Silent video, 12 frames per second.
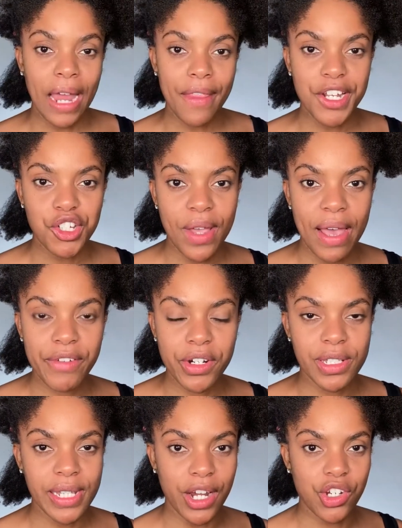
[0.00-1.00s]
that you have your
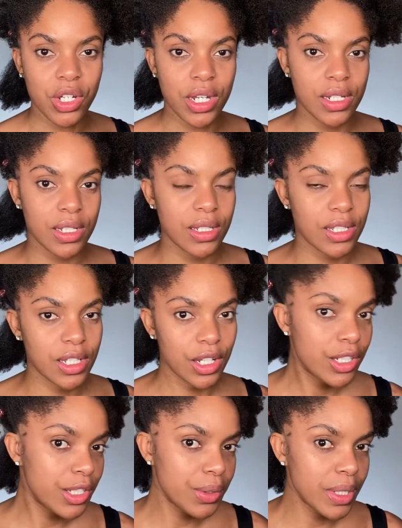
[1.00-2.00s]
section
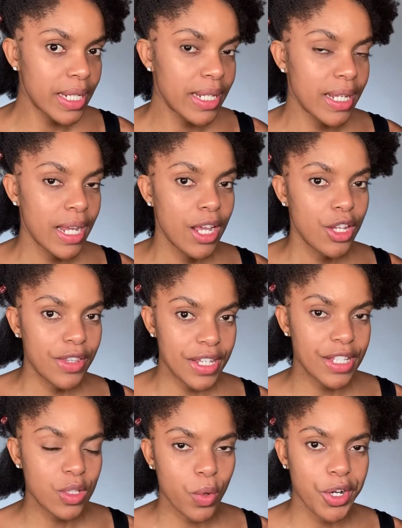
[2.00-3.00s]
secluded, this
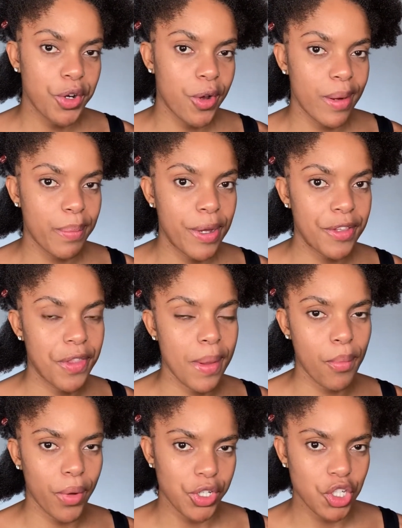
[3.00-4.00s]
is where you're going to put the
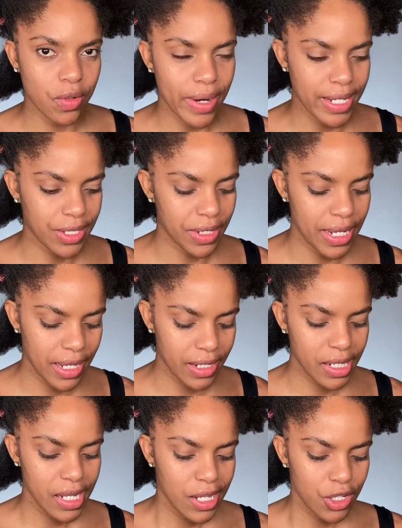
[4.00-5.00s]
moisturizer
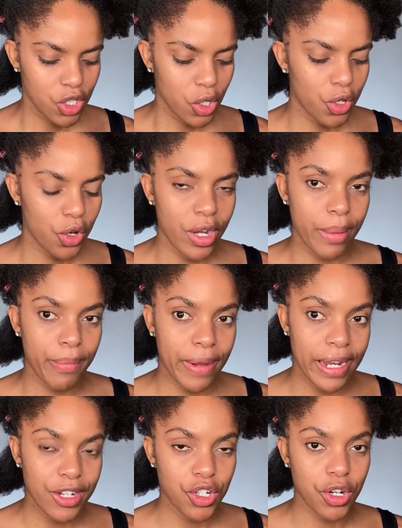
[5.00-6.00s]
in. So you're going to
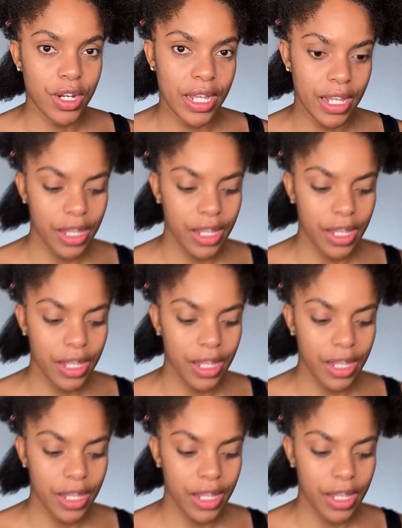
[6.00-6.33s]
get your Kinky